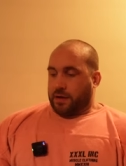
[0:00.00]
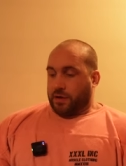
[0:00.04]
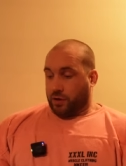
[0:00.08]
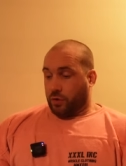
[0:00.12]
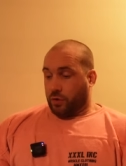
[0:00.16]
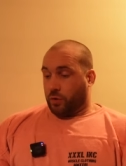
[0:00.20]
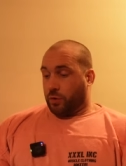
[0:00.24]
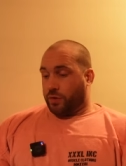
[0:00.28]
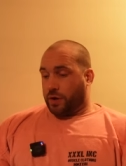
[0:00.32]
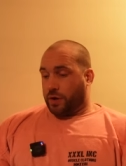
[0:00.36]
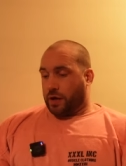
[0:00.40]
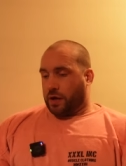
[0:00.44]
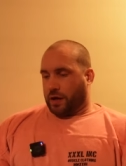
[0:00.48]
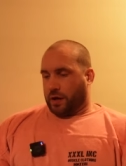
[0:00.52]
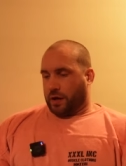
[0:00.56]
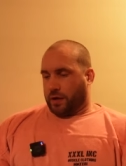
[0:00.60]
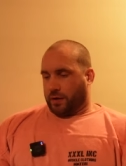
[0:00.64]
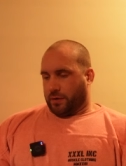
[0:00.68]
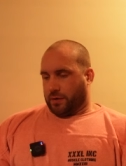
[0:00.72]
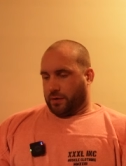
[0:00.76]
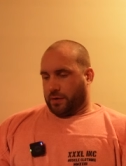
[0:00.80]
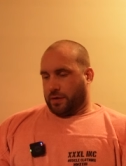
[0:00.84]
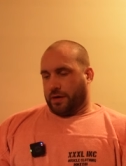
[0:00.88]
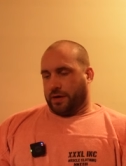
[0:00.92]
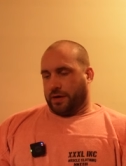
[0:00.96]
you'll
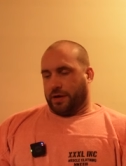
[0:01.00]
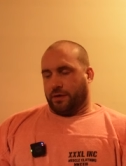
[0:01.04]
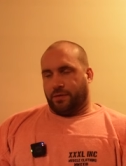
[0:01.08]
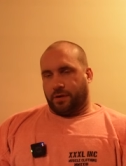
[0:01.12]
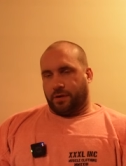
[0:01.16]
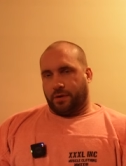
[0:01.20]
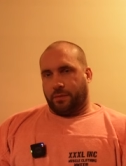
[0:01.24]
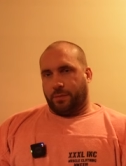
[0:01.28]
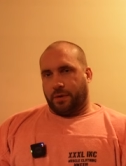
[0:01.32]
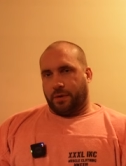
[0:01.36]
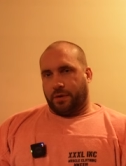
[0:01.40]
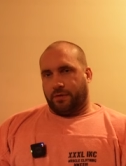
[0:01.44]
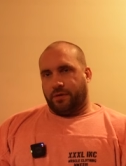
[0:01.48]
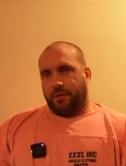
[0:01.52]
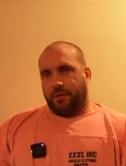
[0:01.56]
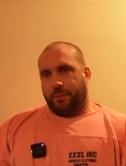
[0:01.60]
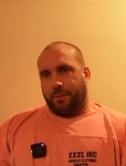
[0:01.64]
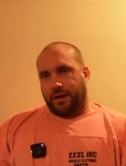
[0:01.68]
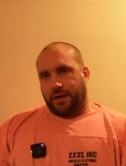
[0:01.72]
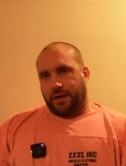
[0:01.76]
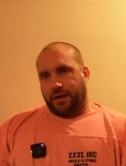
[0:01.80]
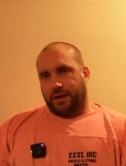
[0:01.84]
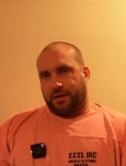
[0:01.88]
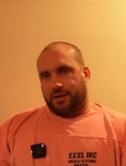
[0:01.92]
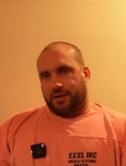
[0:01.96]
know, like if you if you're
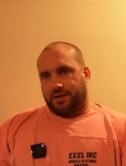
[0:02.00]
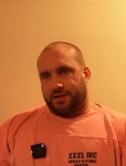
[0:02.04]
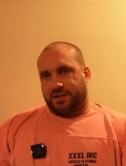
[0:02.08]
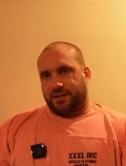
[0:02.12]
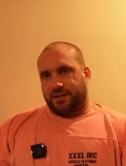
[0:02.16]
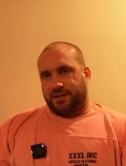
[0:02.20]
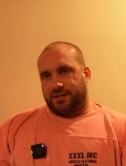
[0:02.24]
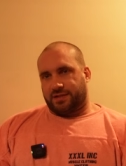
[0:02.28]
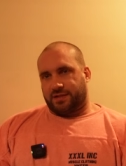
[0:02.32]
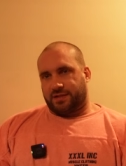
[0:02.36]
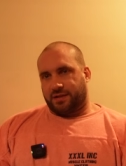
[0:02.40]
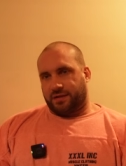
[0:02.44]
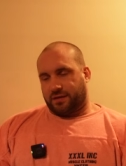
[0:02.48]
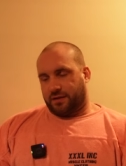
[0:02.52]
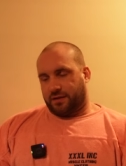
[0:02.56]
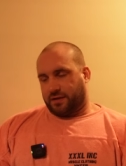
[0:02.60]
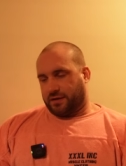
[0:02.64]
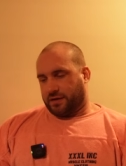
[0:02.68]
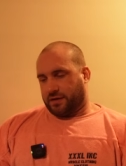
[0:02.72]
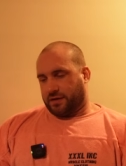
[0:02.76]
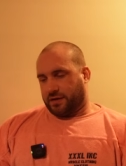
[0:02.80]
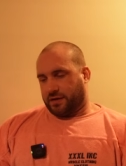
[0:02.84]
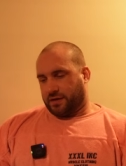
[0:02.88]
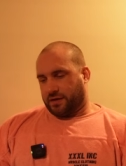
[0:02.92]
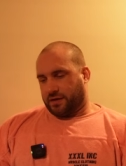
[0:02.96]
being consistent and
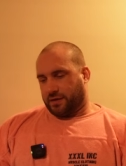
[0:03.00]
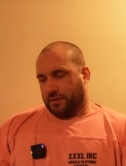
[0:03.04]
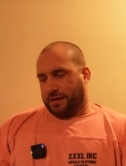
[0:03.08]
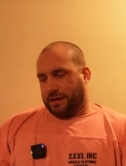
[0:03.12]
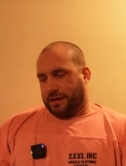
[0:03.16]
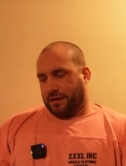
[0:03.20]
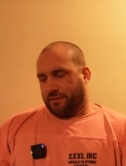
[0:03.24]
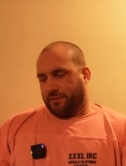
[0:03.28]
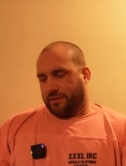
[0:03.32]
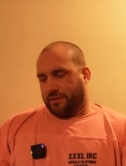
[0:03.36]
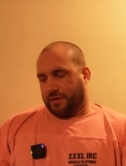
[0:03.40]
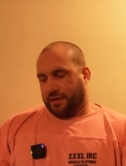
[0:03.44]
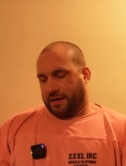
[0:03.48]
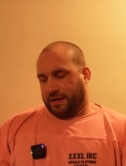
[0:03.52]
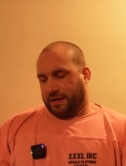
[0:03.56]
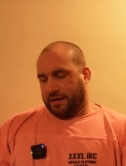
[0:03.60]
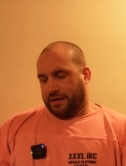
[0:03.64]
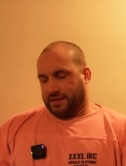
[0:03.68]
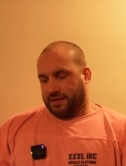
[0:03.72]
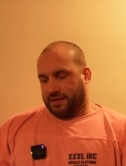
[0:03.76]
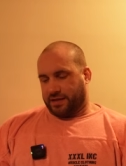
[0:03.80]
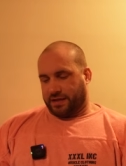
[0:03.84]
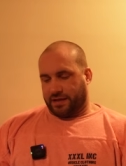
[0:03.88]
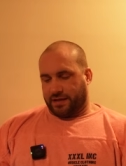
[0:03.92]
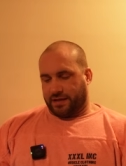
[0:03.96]
you're going to do it every day
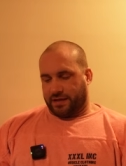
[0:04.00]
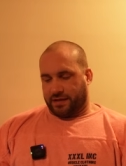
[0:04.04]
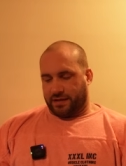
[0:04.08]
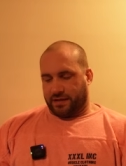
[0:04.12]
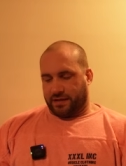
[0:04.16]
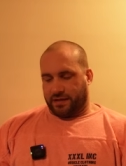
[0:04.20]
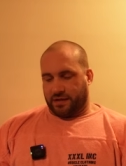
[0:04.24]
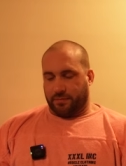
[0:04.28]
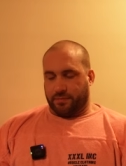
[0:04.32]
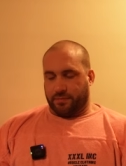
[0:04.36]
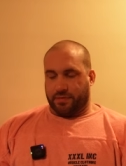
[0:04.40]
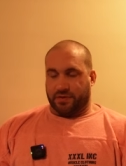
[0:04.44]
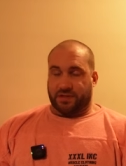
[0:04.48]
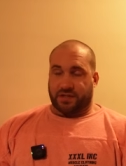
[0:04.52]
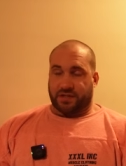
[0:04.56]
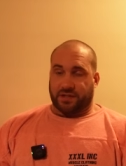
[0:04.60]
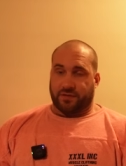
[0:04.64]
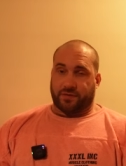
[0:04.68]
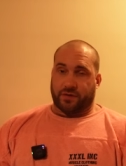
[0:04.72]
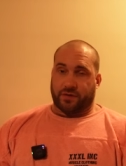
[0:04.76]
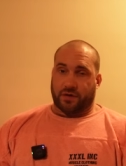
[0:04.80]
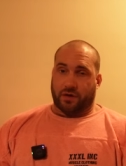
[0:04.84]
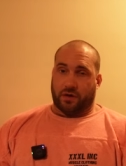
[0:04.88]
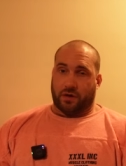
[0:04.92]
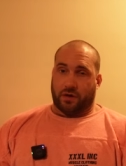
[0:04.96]
to either the numbers
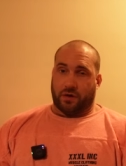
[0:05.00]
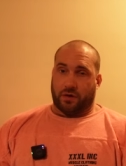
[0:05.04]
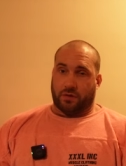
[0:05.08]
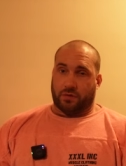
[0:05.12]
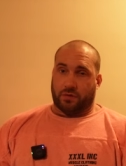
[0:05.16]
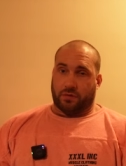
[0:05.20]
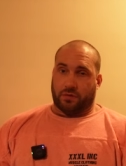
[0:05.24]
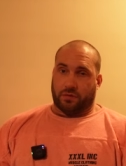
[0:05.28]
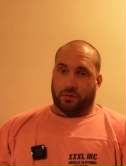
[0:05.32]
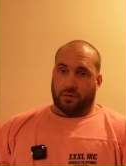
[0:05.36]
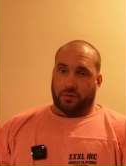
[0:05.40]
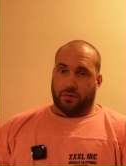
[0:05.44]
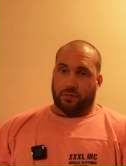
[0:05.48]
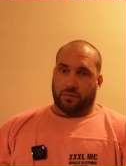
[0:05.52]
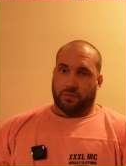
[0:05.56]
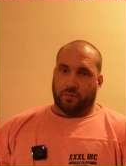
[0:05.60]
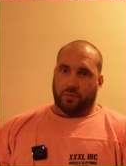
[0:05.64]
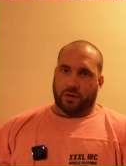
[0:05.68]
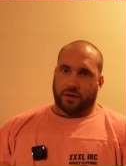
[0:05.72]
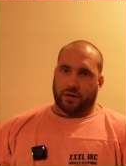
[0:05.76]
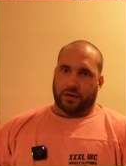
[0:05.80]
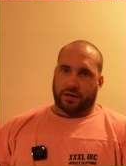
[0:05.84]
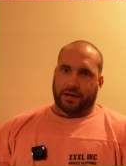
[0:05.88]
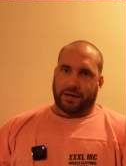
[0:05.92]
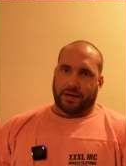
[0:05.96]
you've got or
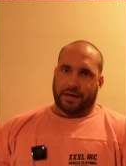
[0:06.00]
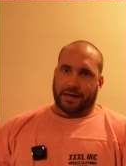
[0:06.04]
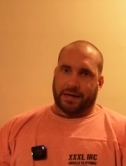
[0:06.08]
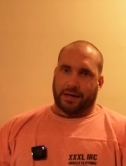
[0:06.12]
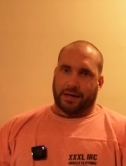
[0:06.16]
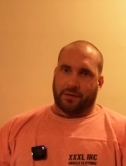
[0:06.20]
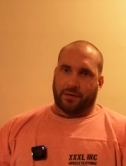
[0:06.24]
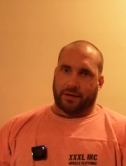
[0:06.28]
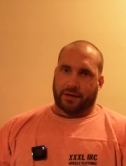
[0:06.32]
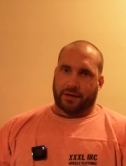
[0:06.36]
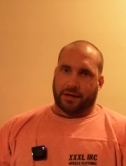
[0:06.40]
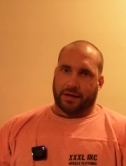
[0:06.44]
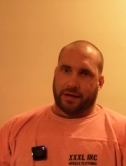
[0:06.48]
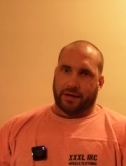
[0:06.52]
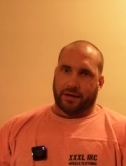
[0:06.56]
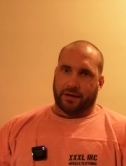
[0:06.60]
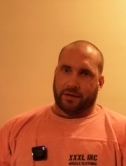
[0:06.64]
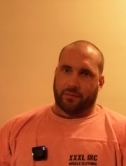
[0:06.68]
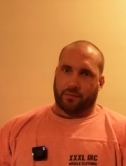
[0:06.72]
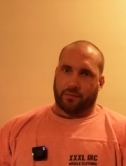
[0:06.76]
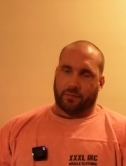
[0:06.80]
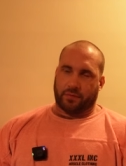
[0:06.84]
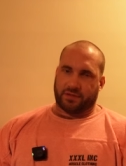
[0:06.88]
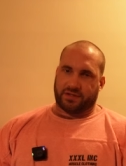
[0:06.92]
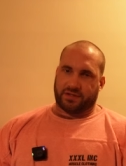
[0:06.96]
working it out again.
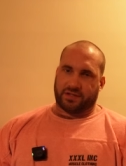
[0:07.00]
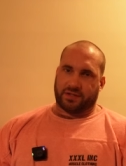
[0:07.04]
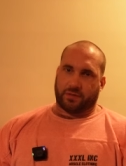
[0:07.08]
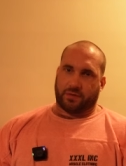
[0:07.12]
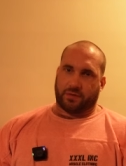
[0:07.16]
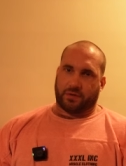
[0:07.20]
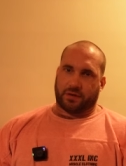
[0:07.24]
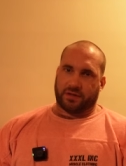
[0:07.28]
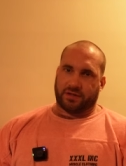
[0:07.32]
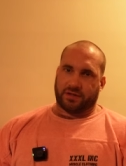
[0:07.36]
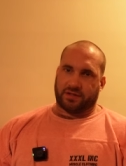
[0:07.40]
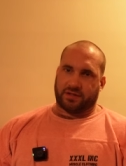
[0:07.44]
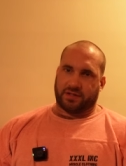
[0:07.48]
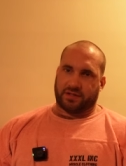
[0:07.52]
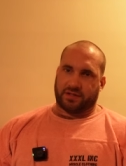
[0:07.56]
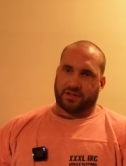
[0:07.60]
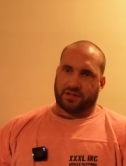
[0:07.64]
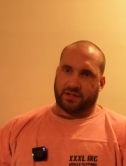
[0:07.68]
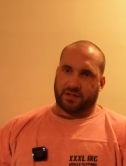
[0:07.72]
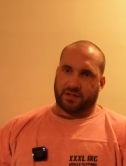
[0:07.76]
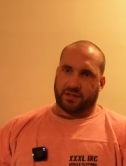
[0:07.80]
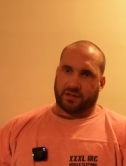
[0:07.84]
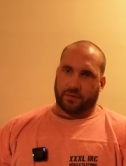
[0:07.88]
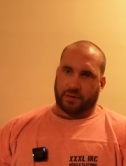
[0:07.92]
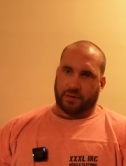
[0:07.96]
Once you are
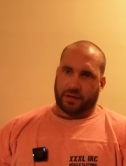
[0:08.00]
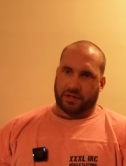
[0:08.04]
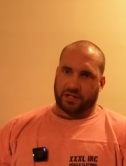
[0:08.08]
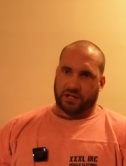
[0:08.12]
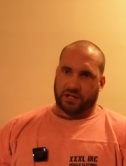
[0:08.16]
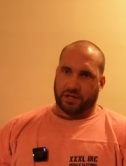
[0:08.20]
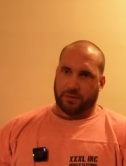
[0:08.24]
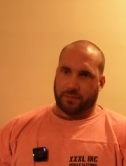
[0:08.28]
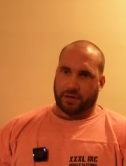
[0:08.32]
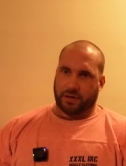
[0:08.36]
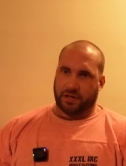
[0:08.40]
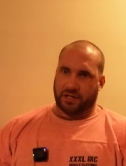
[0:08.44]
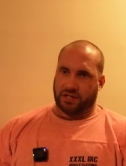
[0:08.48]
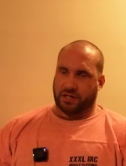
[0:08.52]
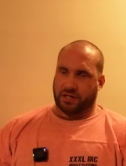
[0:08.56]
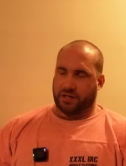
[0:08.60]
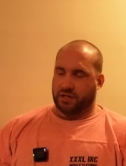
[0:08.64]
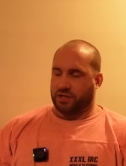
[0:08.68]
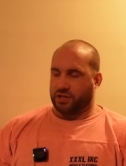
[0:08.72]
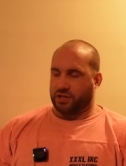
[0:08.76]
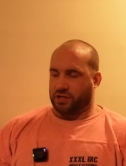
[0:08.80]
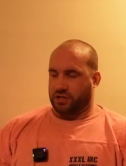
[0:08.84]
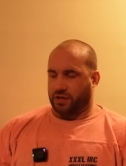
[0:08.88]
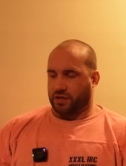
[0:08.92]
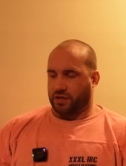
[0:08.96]
consistent, you actually measure.
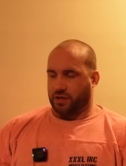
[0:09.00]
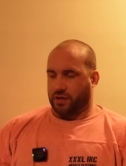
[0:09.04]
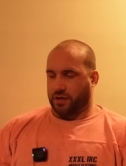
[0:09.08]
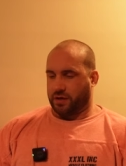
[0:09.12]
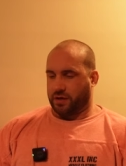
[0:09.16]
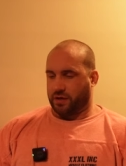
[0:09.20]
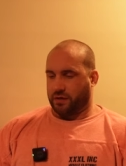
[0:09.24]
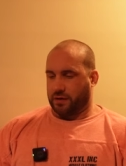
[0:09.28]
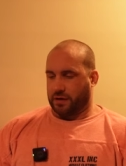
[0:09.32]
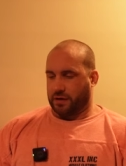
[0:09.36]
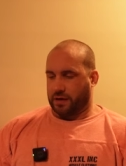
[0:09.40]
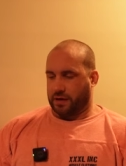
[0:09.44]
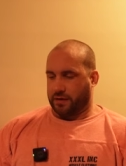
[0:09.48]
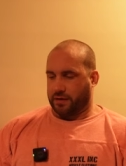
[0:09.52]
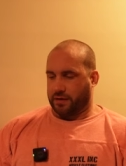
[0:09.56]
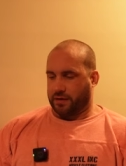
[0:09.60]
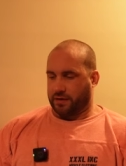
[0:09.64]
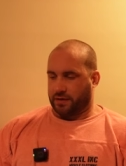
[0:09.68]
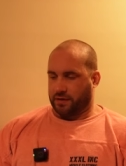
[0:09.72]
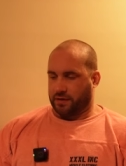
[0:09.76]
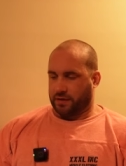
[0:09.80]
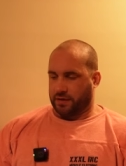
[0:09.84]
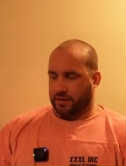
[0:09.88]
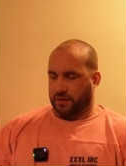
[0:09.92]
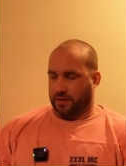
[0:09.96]
You should know,
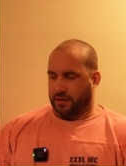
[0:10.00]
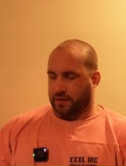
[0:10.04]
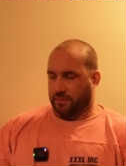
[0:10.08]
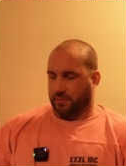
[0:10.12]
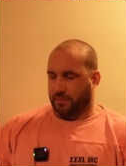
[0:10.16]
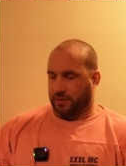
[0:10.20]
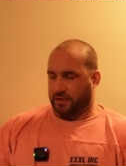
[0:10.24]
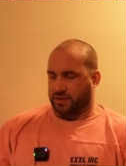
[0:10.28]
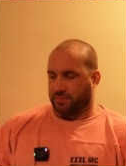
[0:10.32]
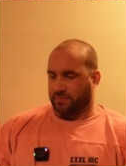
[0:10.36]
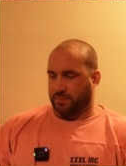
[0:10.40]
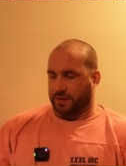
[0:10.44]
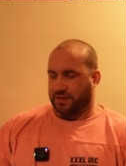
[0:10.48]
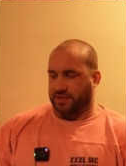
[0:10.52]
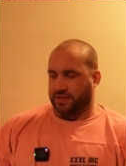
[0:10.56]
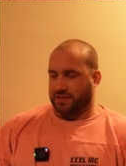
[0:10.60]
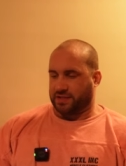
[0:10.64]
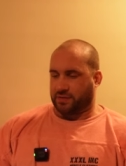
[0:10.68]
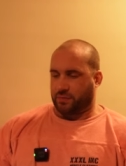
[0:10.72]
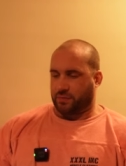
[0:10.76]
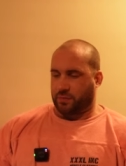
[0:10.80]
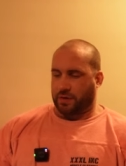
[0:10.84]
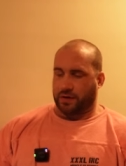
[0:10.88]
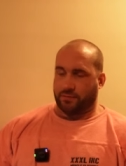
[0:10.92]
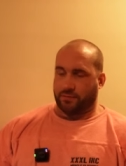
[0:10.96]
and you know the most
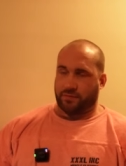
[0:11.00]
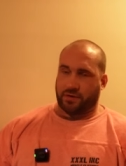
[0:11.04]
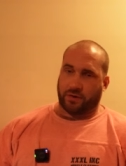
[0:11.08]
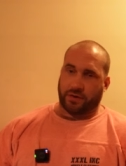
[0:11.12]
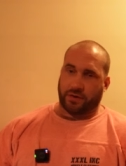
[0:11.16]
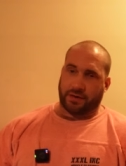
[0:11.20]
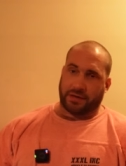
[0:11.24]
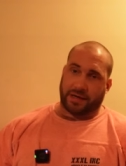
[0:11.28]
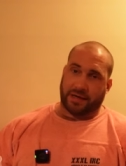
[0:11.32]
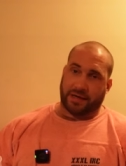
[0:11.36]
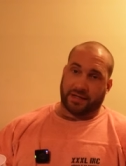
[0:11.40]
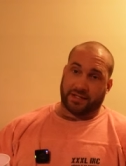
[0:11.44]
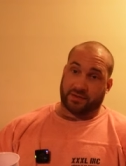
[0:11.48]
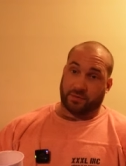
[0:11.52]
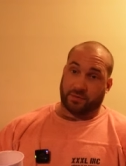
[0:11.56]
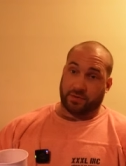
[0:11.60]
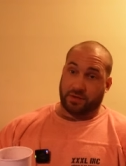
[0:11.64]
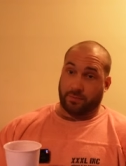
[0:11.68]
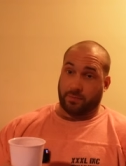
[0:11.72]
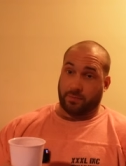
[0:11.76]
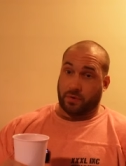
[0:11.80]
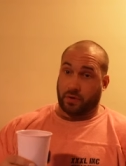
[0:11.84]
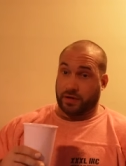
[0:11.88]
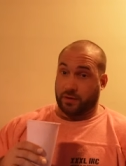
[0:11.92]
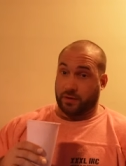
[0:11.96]
basic way of doing that is with
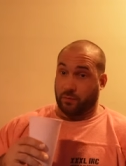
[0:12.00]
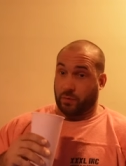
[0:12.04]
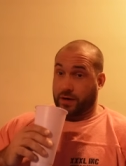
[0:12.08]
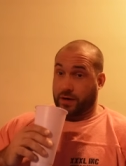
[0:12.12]
the body